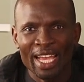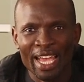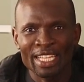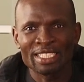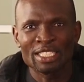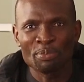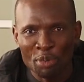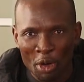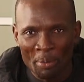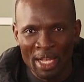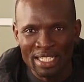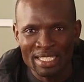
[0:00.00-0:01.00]
and
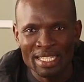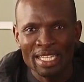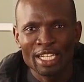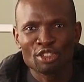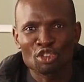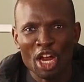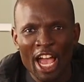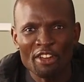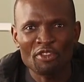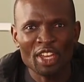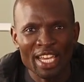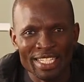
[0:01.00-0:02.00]
diplomats
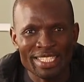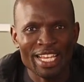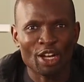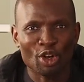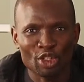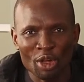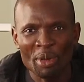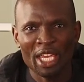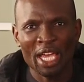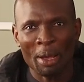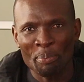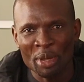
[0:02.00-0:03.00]
drive its economic
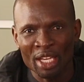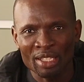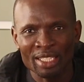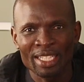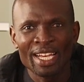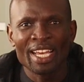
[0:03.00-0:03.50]
appeal,